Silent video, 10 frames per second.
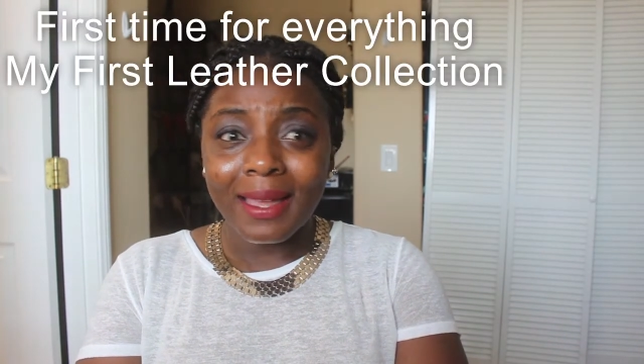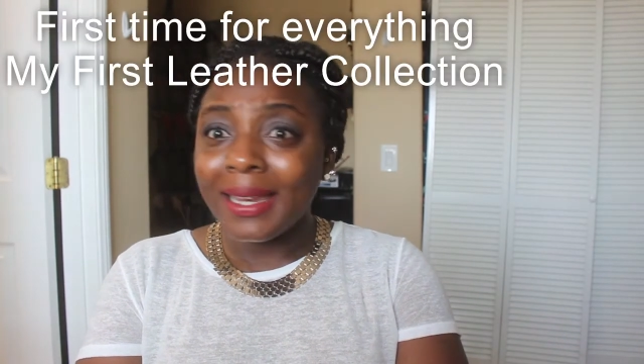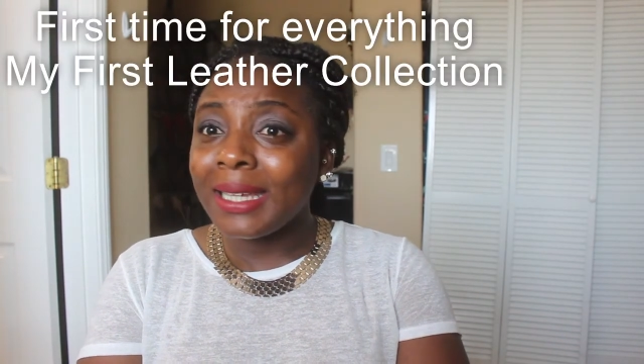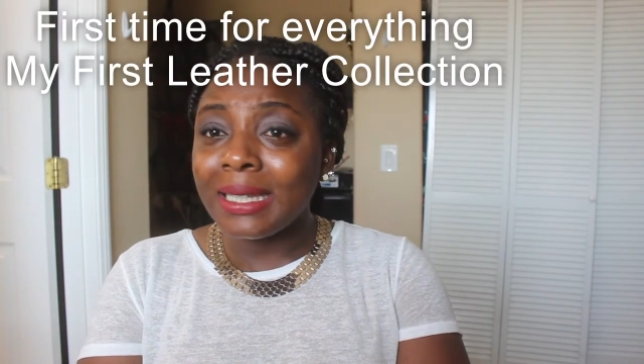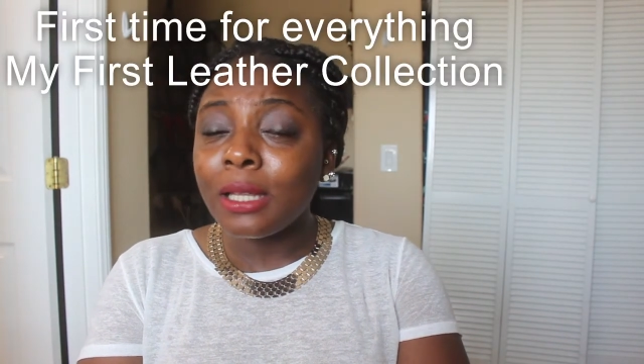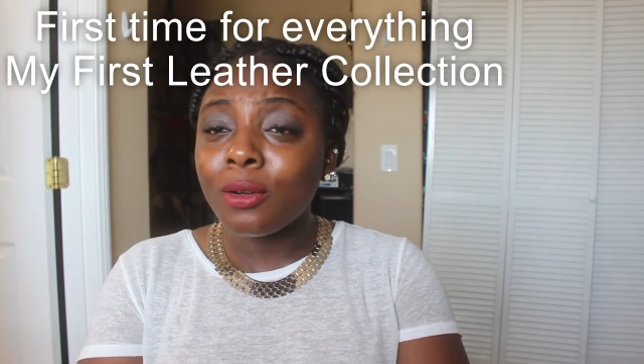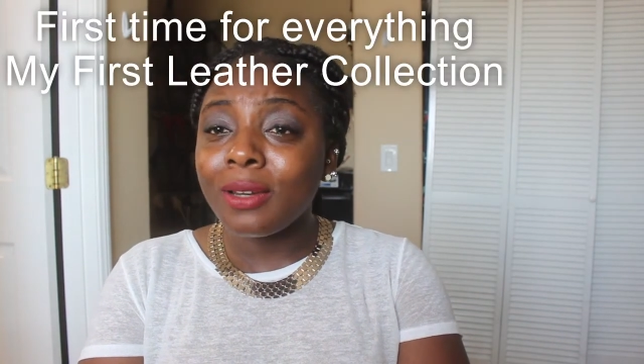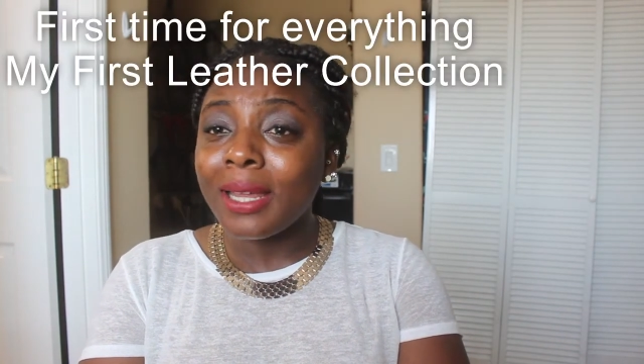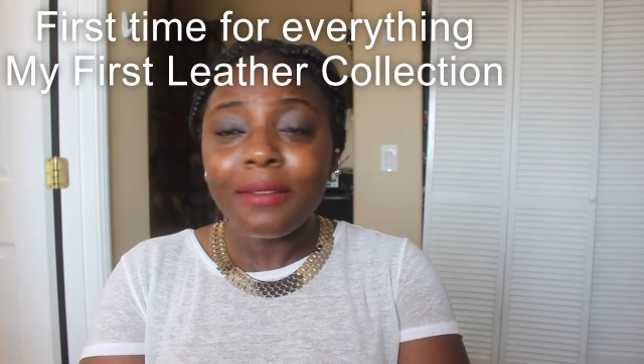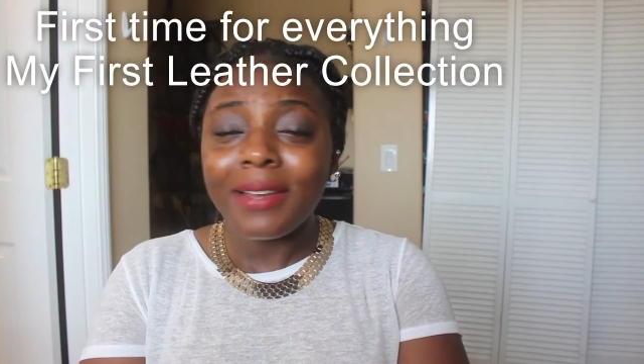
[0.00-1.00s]
Like
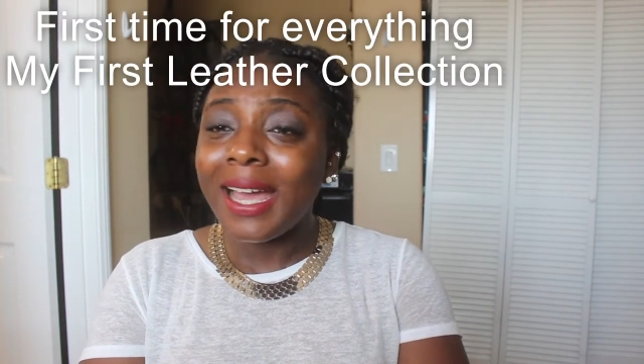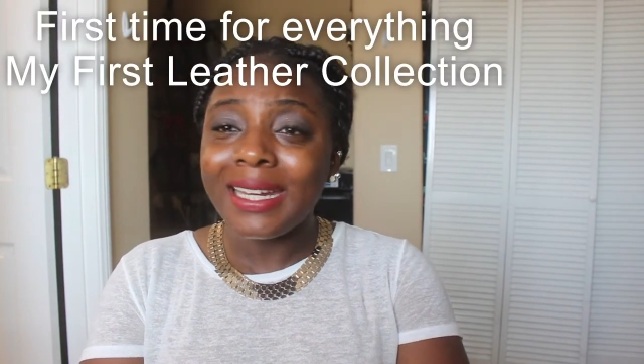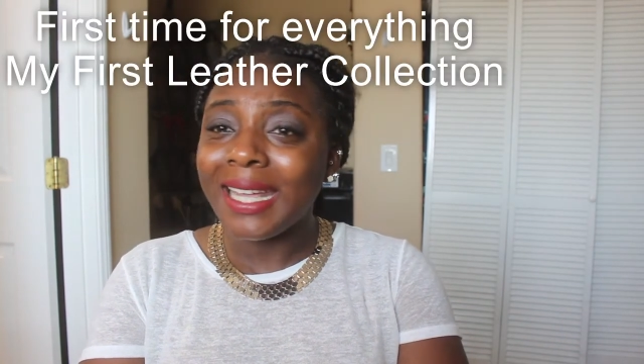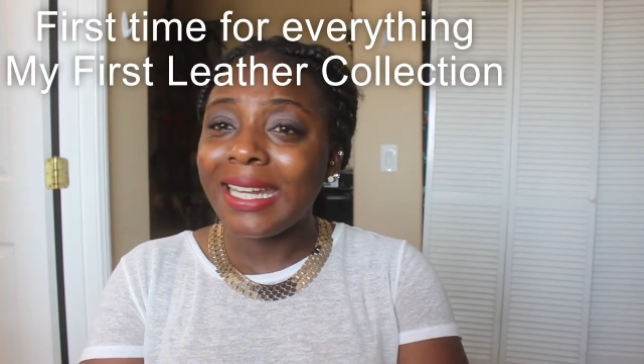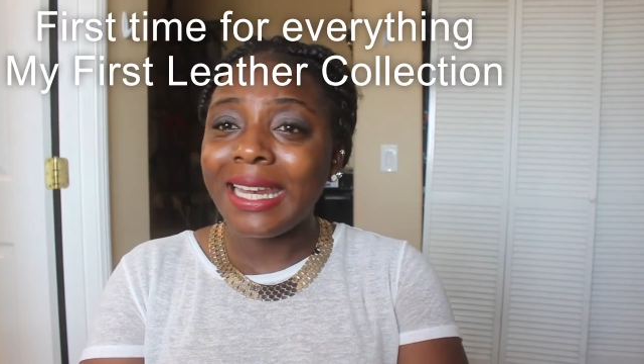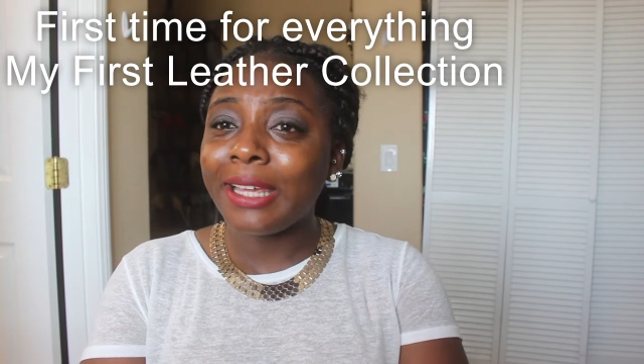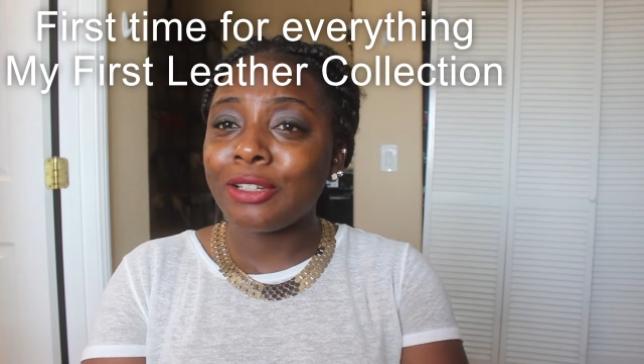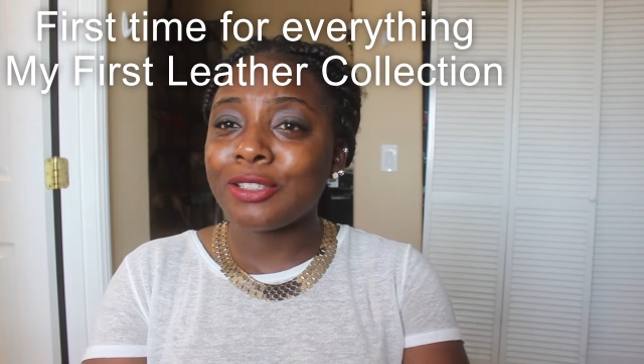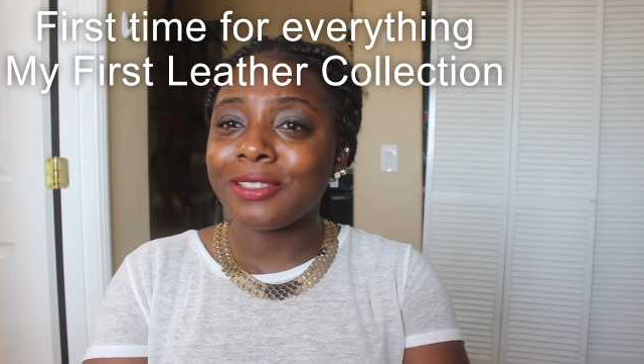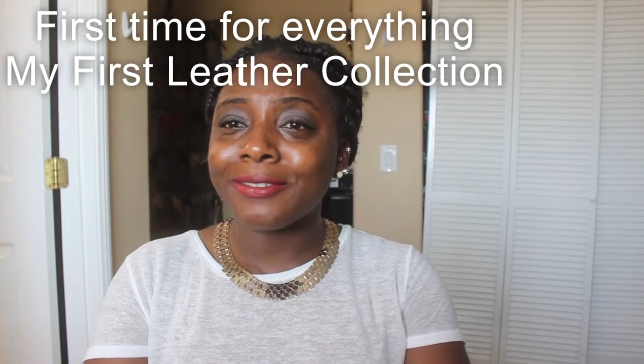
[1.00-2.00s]
literally, I never had any
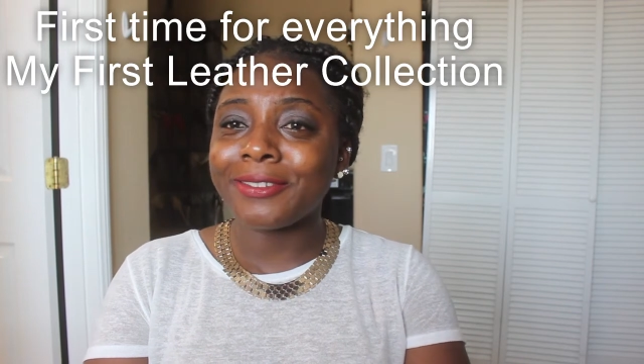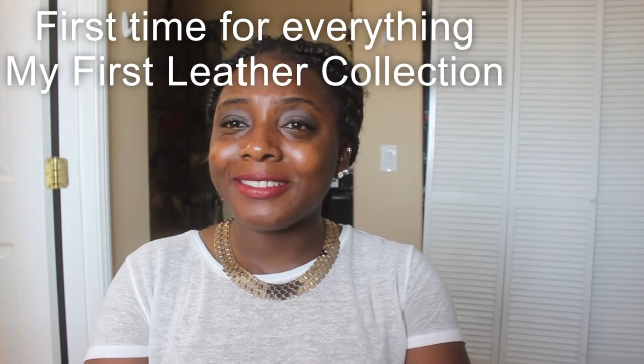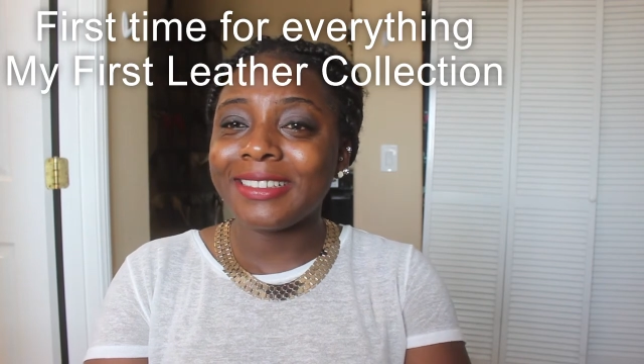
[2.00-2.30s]
leather stuff.